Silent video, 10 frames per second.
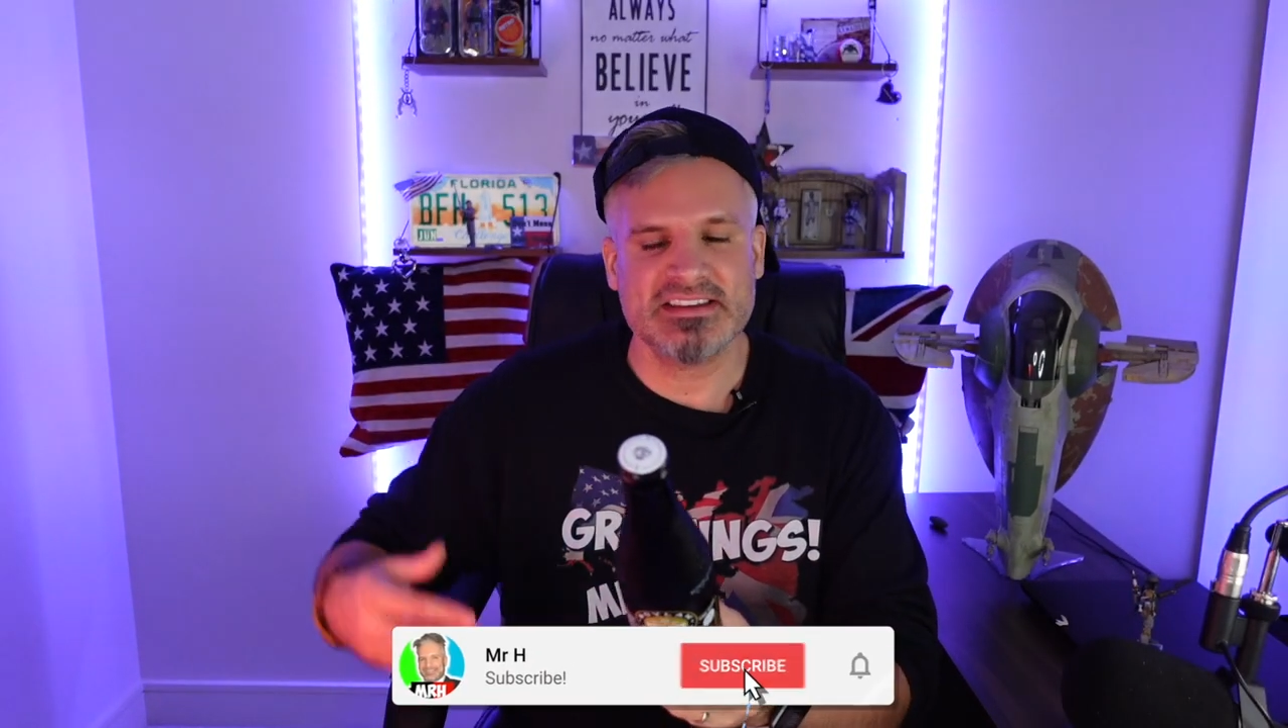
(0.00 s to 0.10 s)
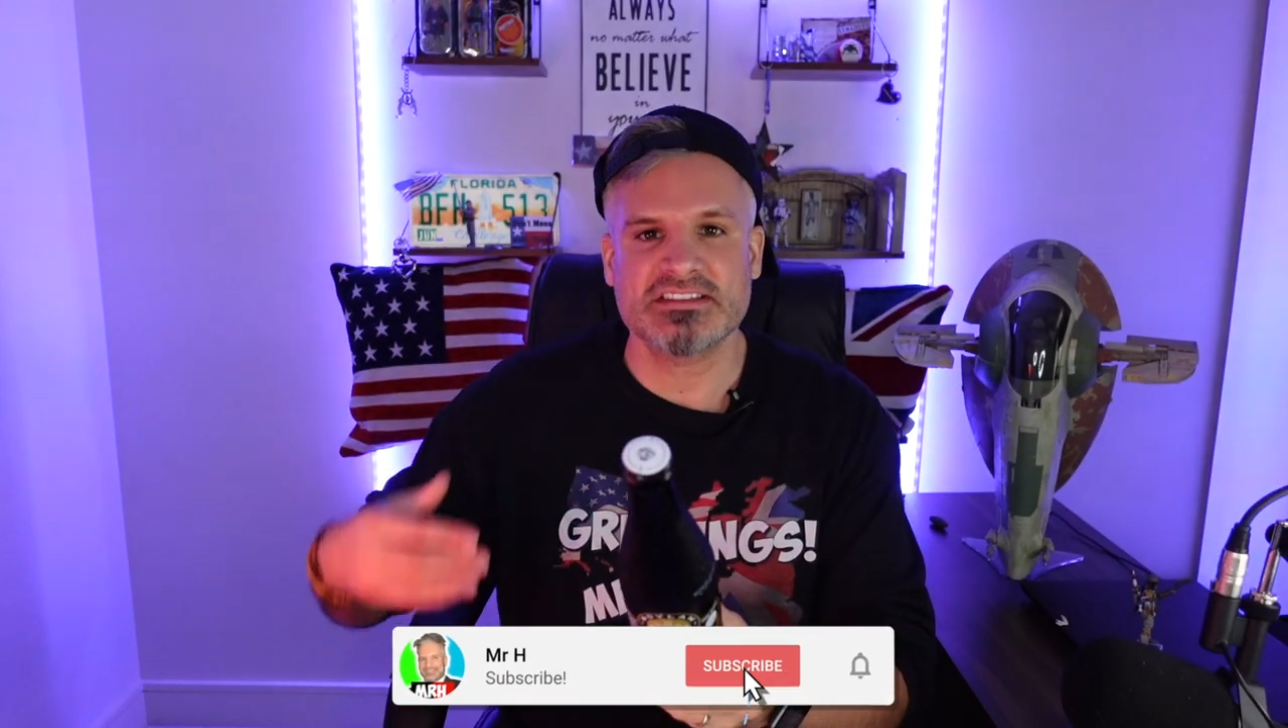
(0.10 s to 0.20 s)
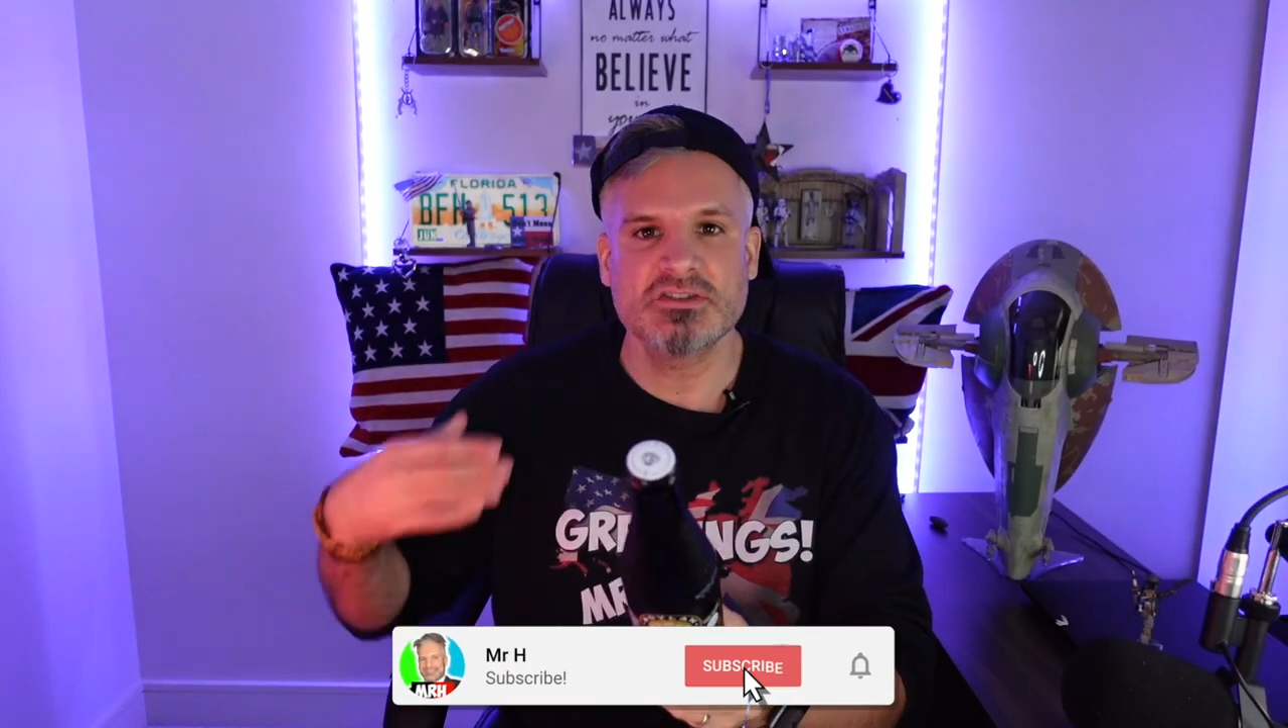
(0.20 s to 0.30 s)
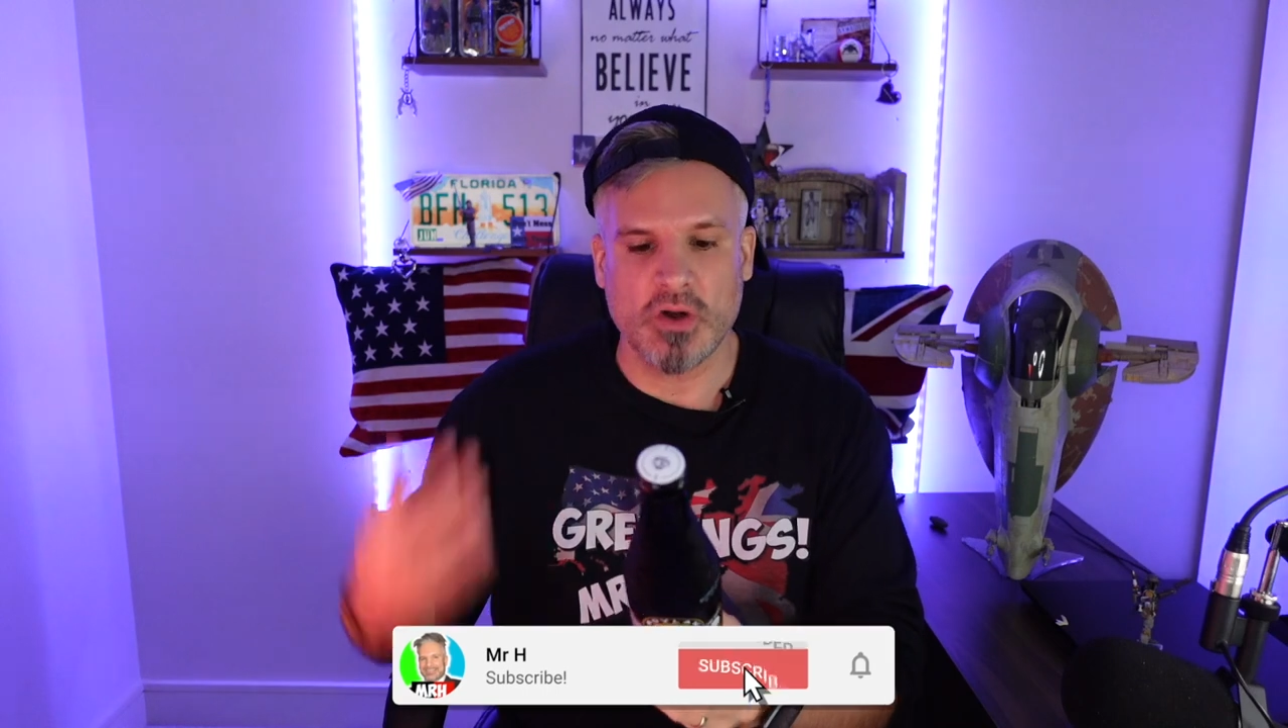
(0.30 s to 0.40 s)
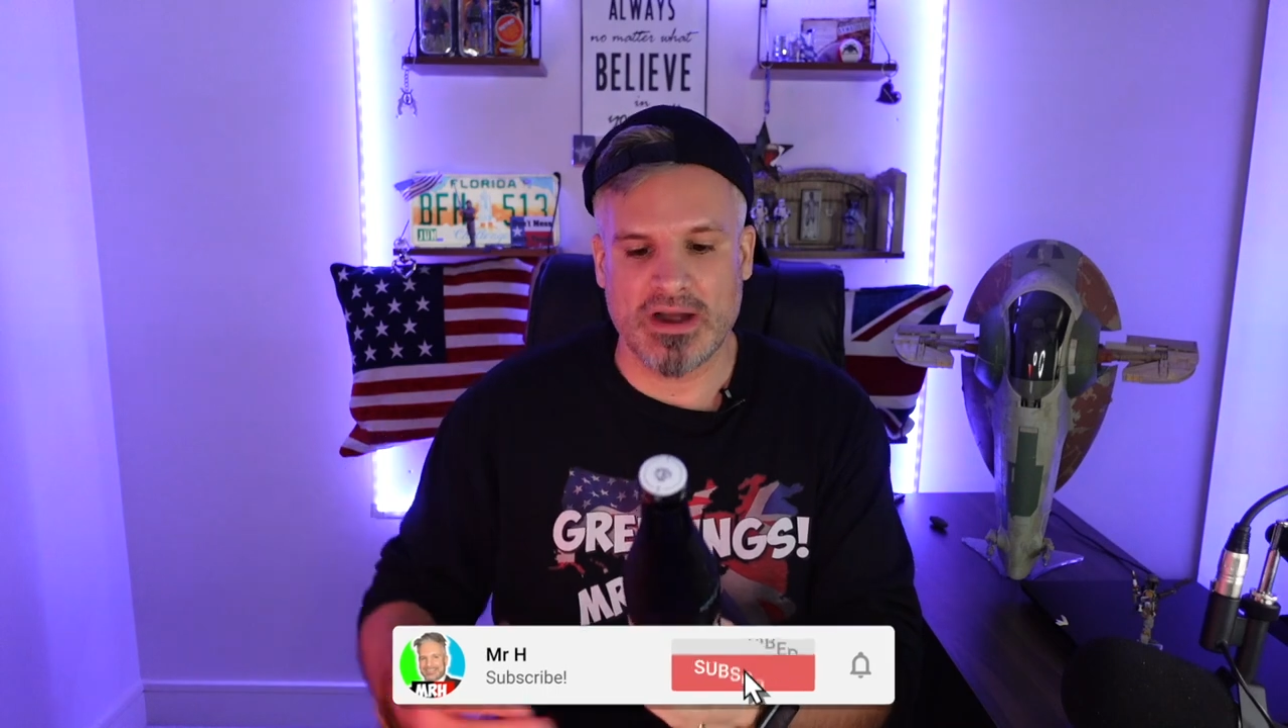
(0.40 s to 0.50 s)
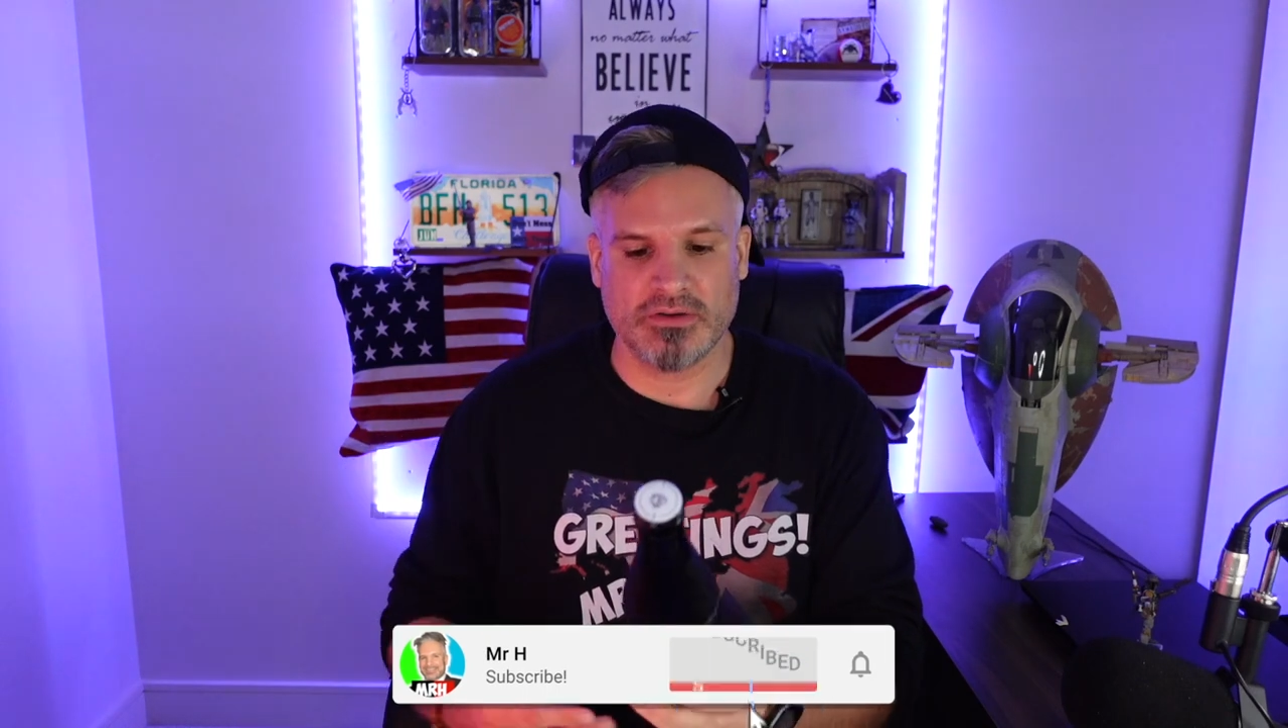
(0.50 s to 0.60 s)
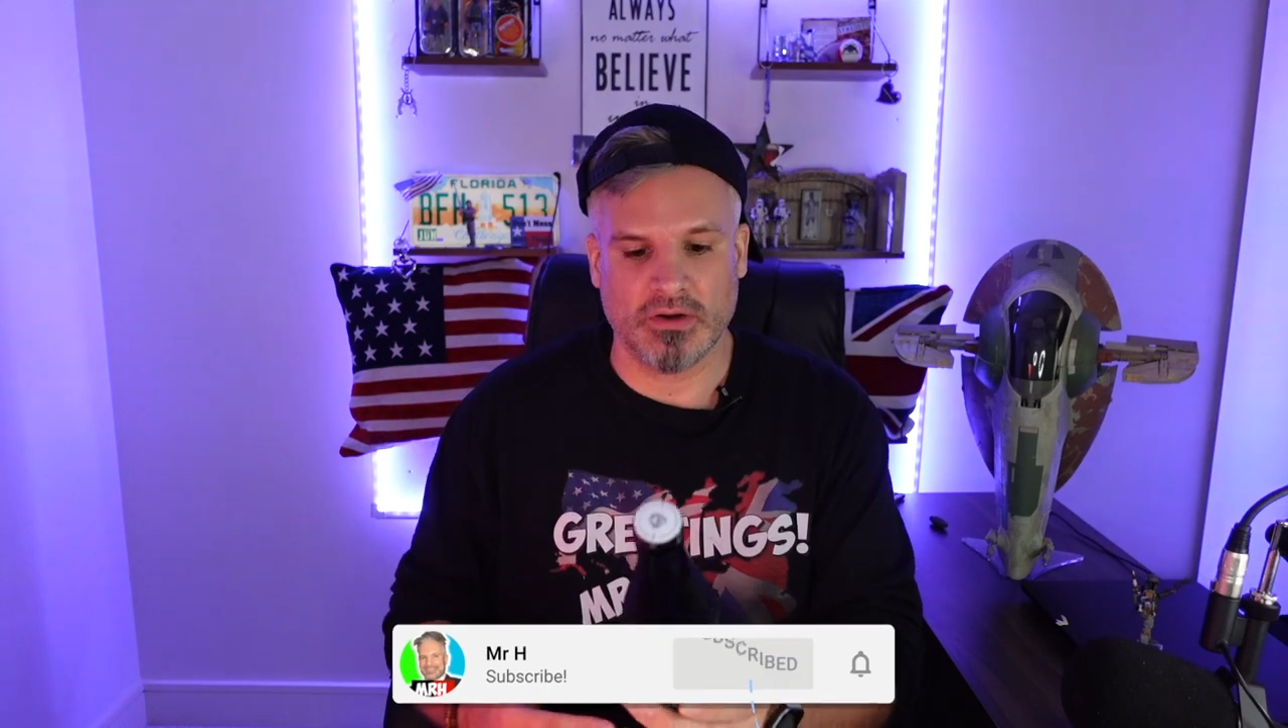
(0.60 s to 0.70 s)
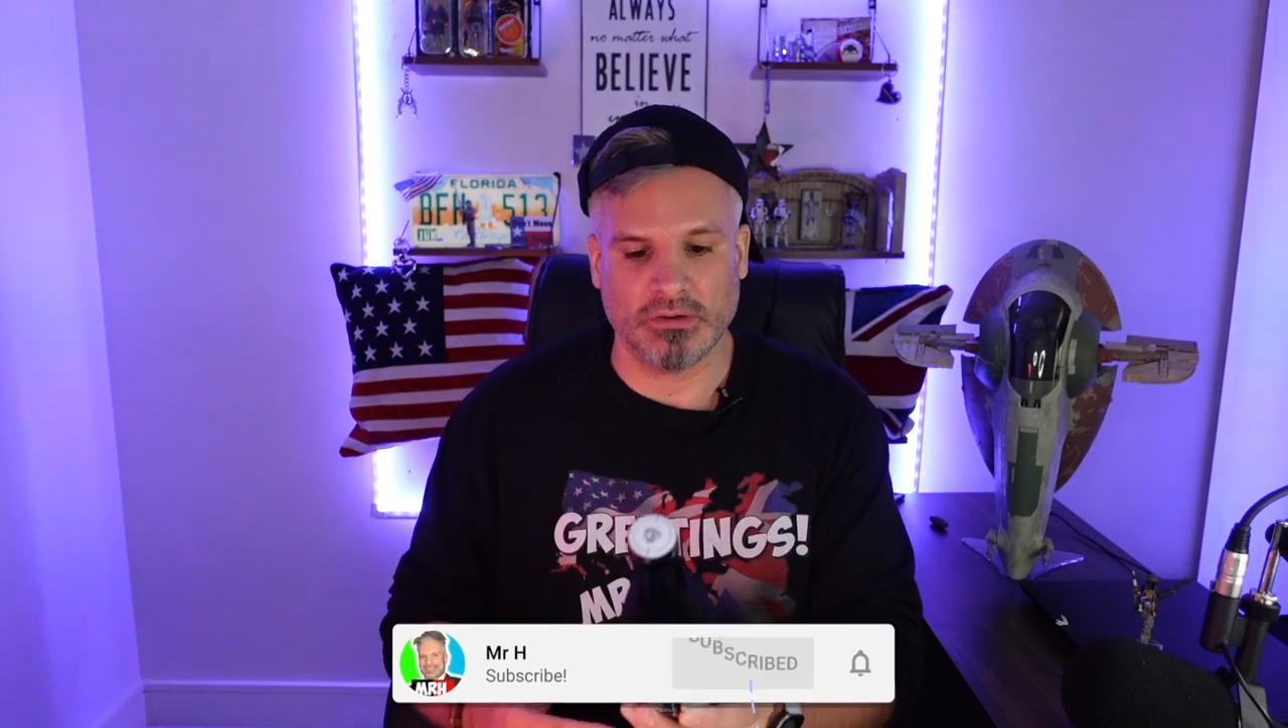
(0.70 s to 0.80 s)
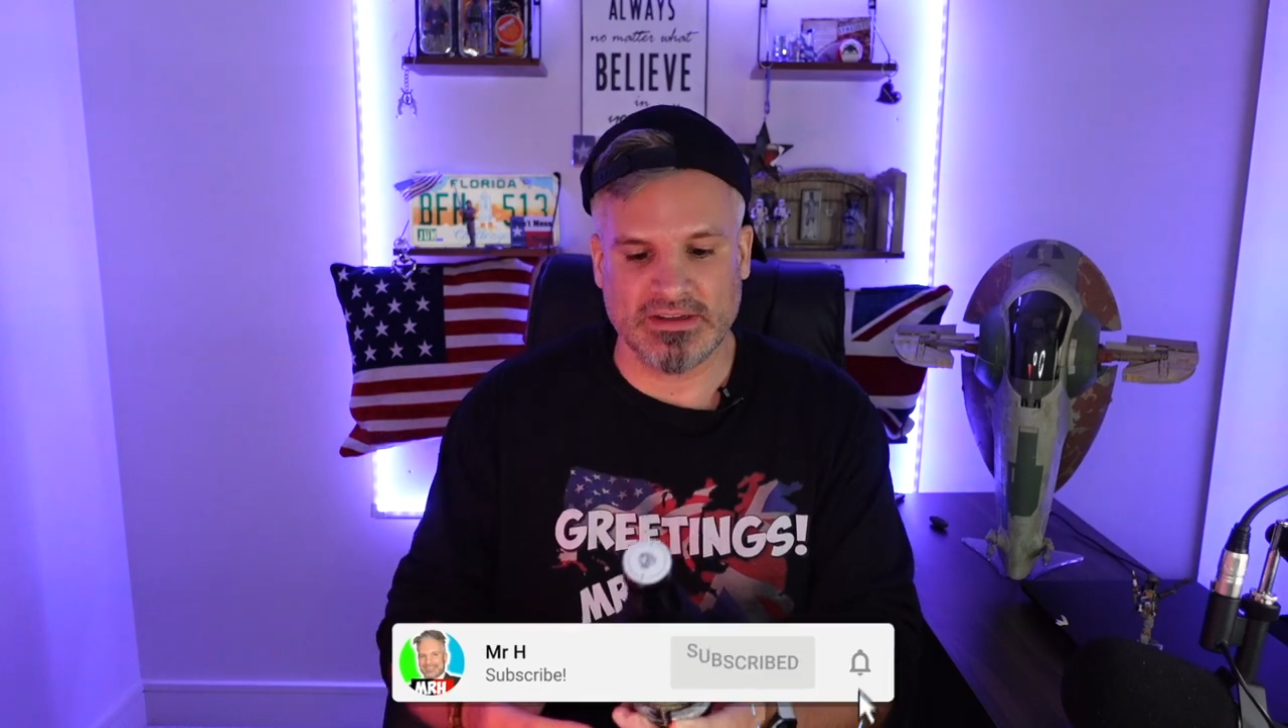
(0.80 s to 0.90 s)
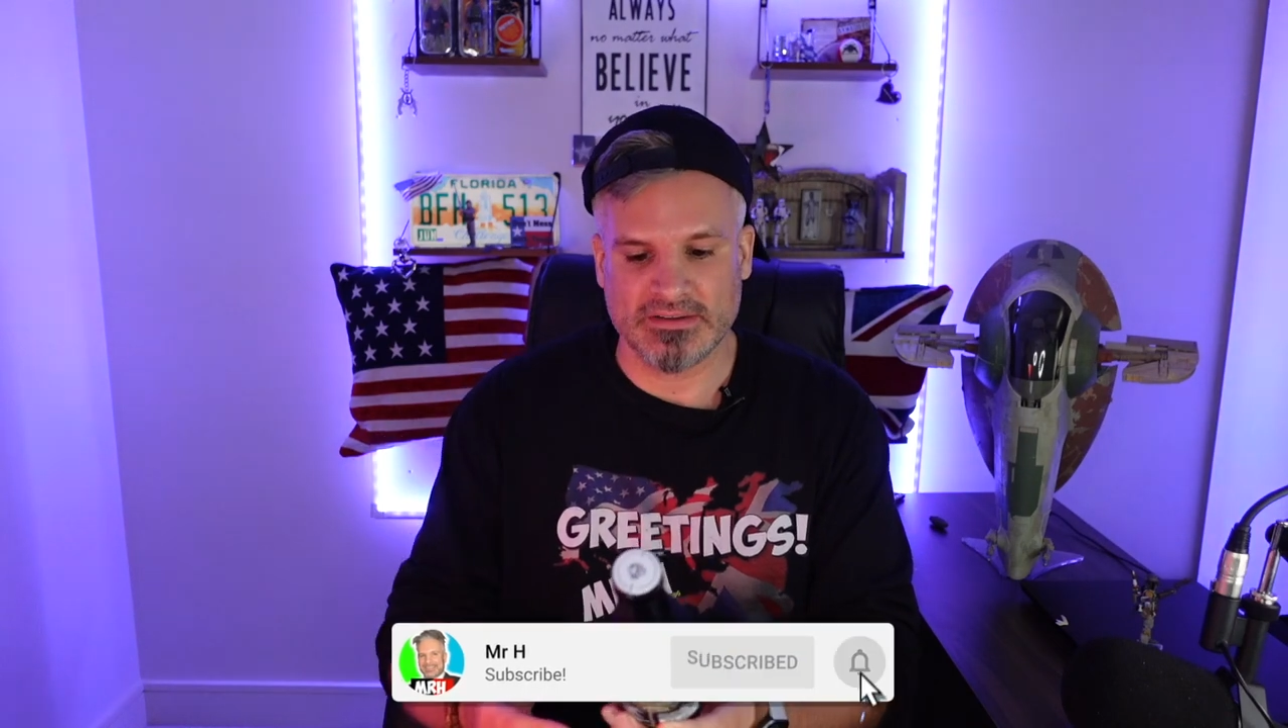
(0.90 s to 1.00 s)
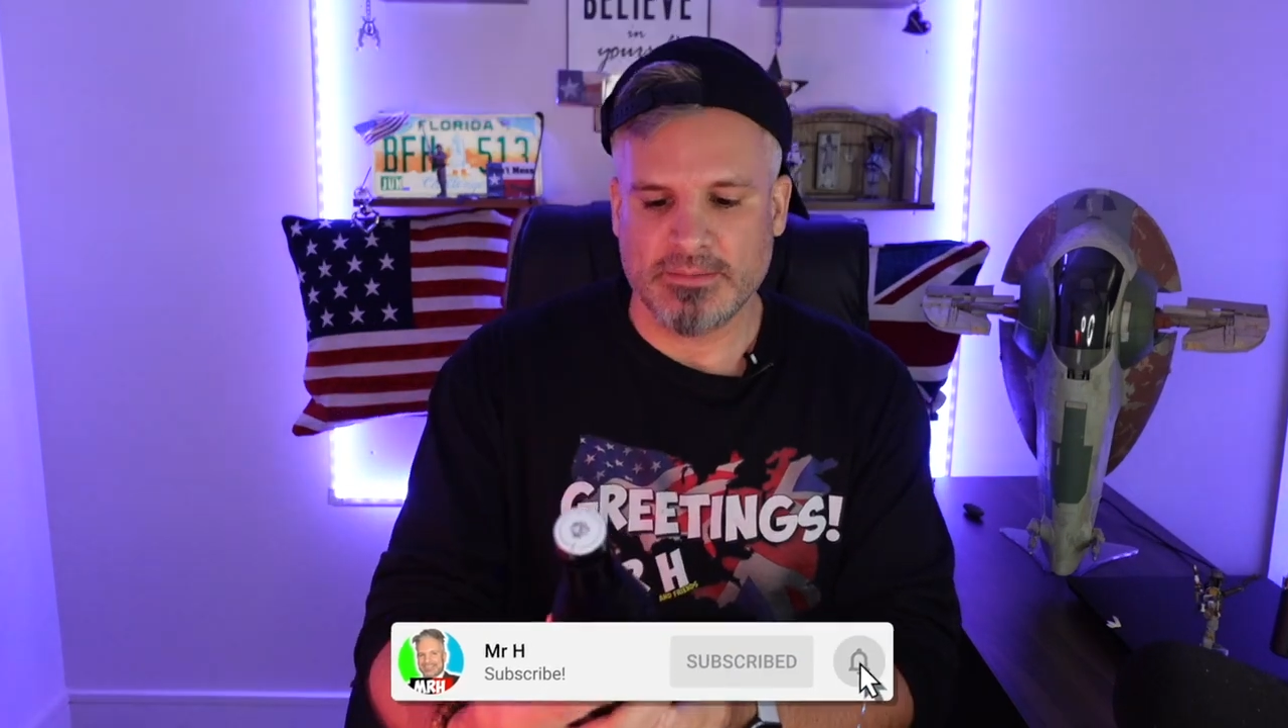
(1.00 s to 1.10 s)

it's not alcoholic.